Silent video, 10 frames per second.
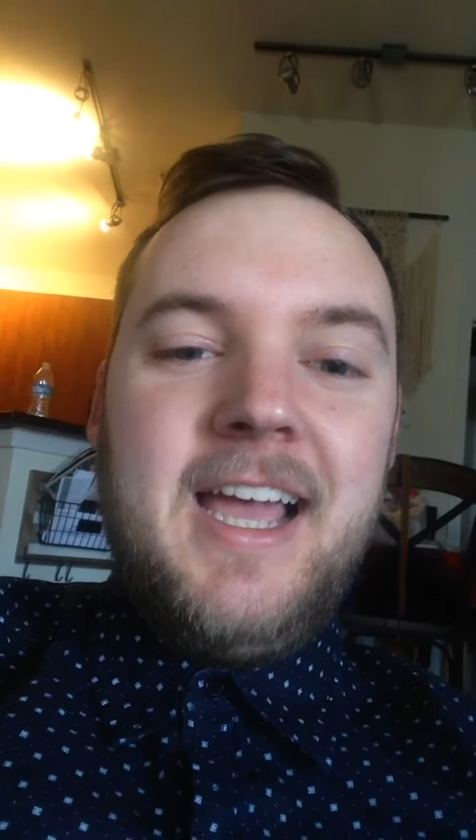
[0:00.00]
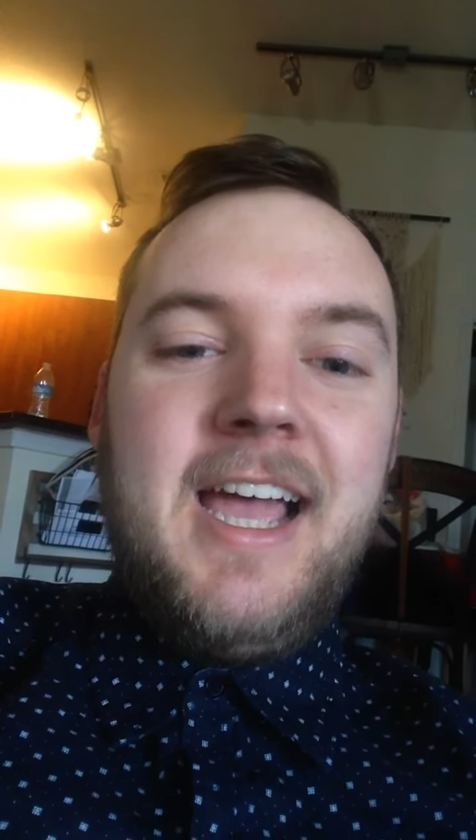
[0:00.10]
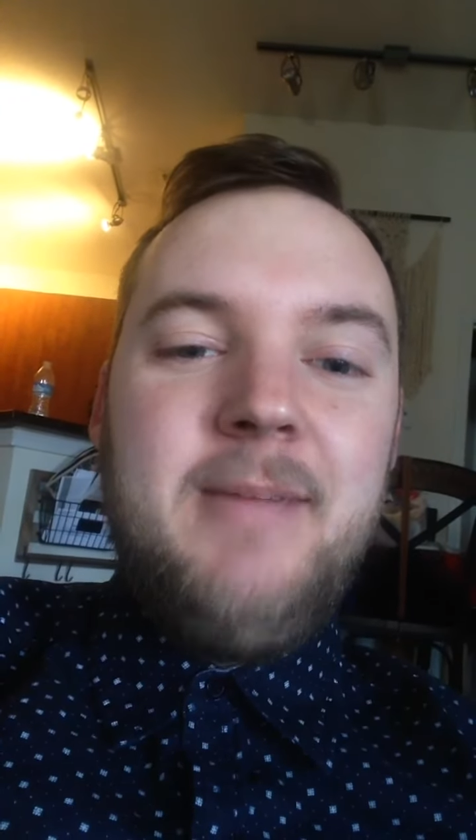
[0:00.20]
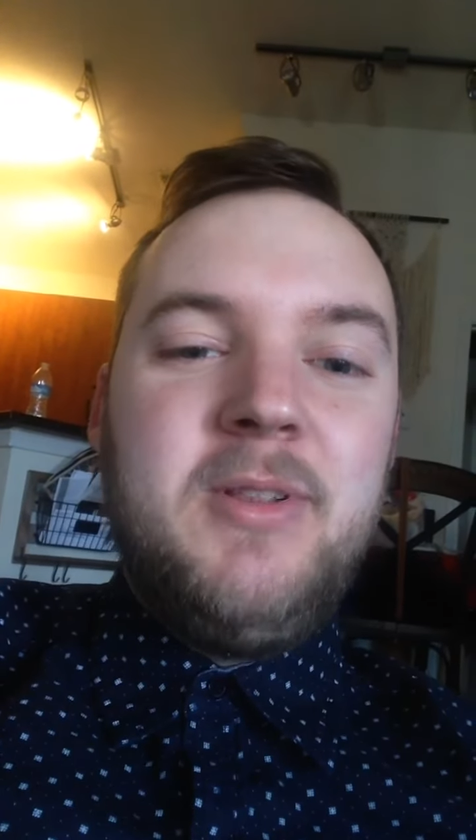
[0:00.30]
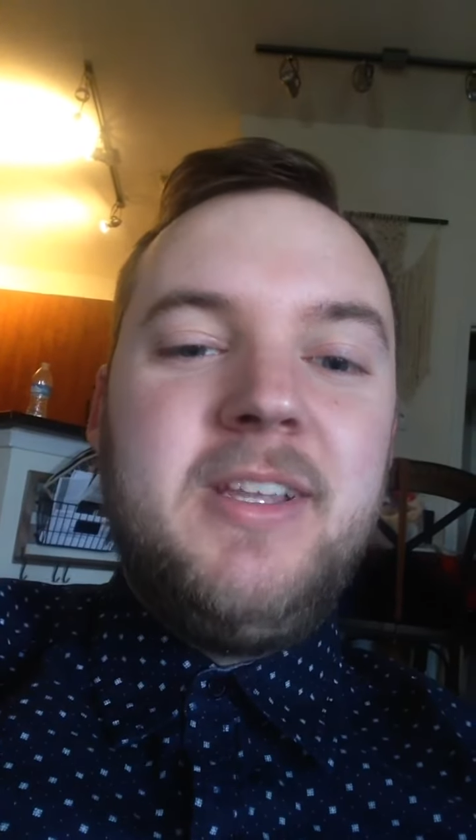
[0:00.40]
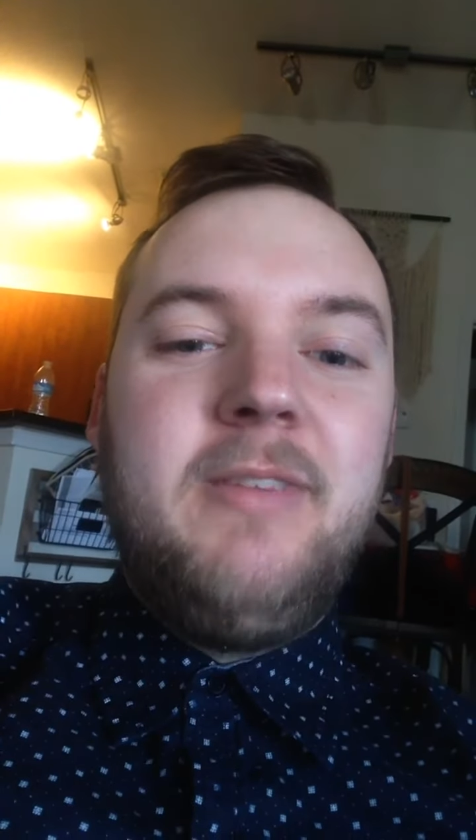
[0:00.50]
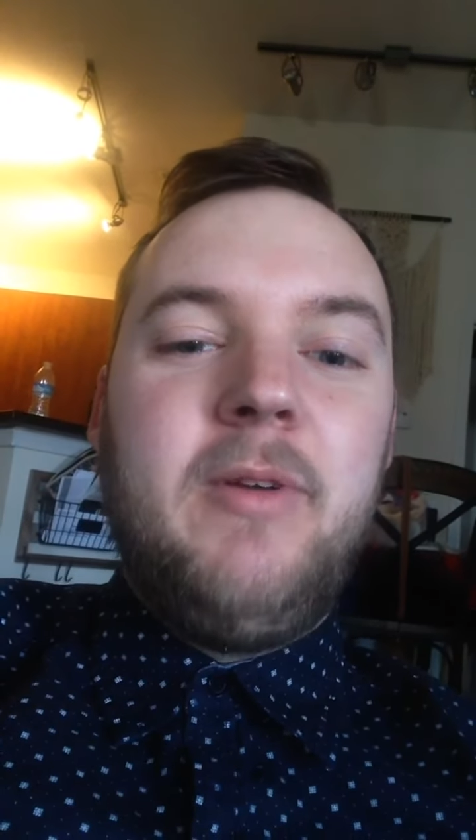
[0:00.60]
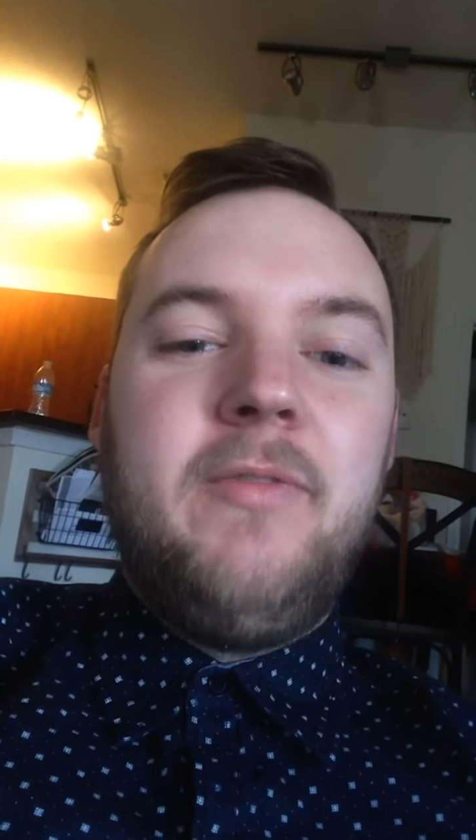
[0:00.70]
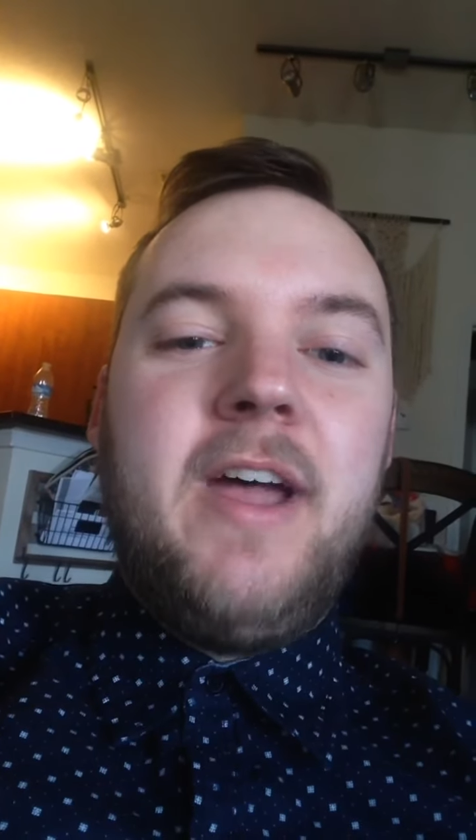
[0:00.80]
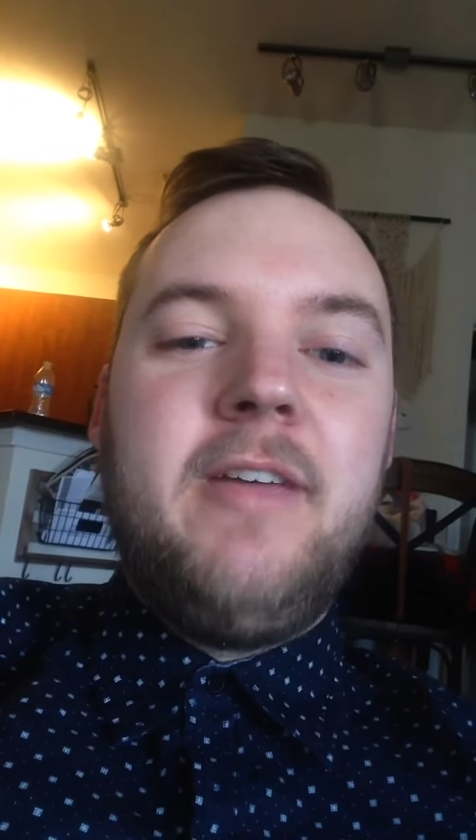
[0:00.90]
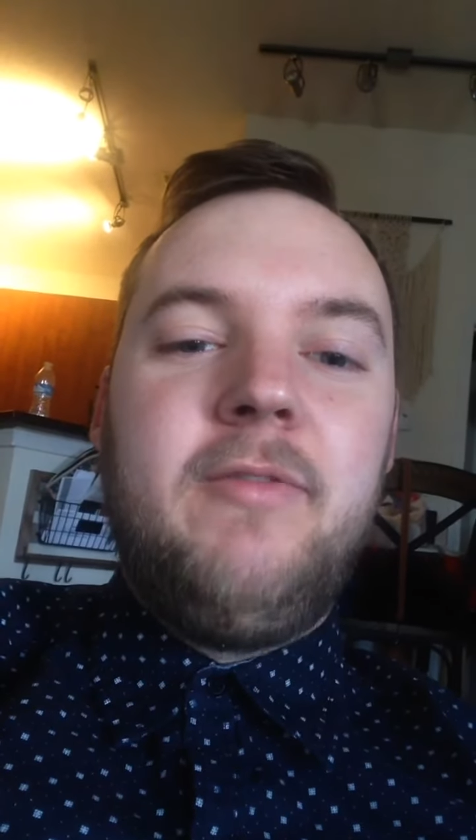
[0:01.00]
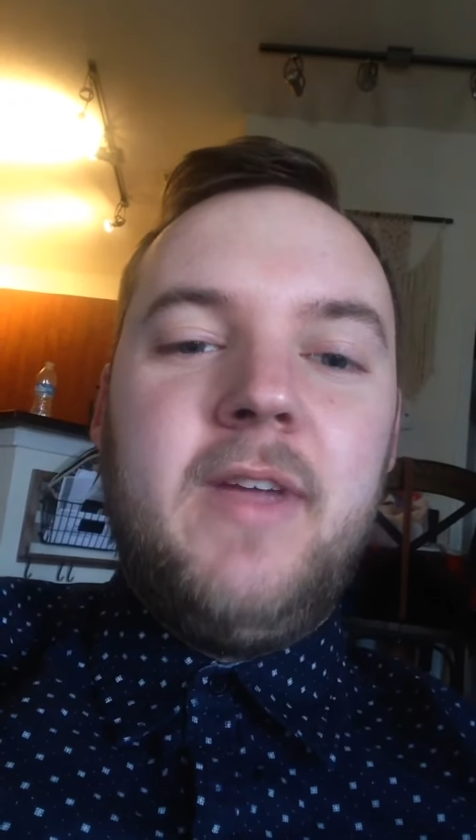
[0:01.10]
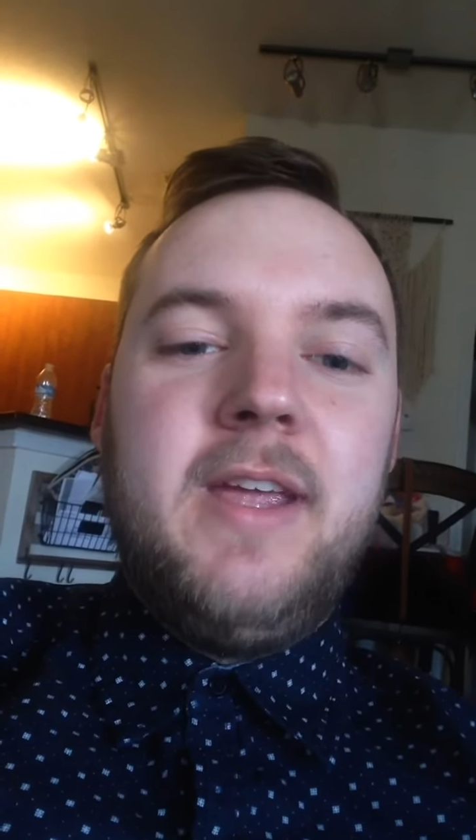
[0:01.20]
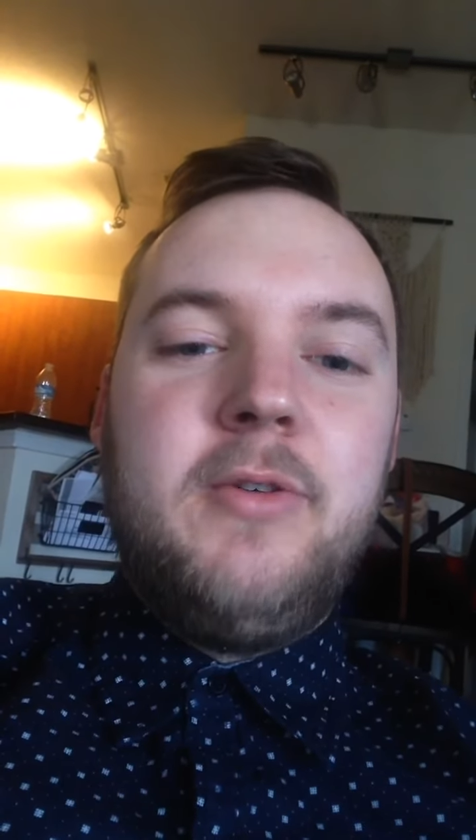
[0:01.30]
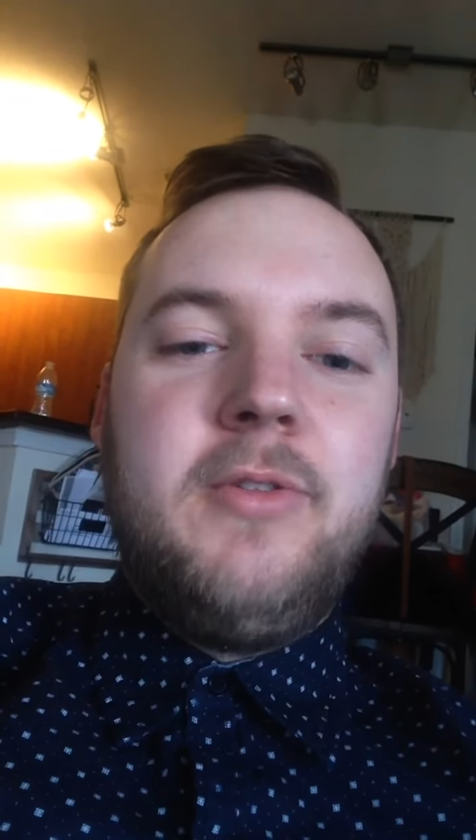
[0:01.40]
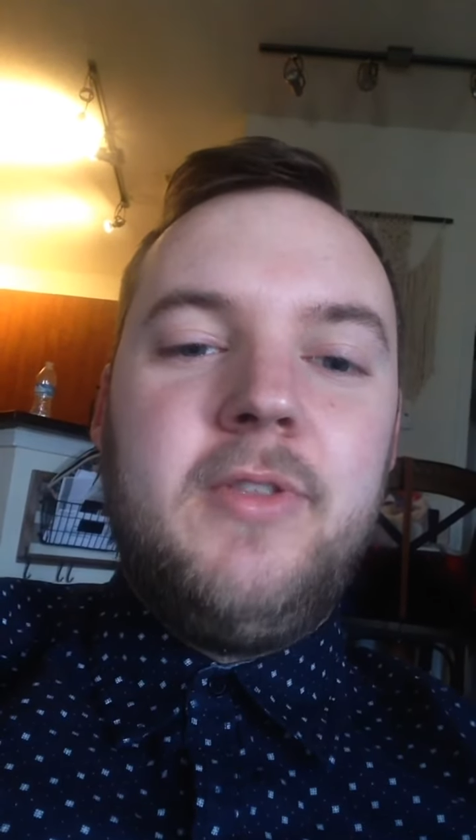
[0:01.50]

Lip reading: I believe if I fail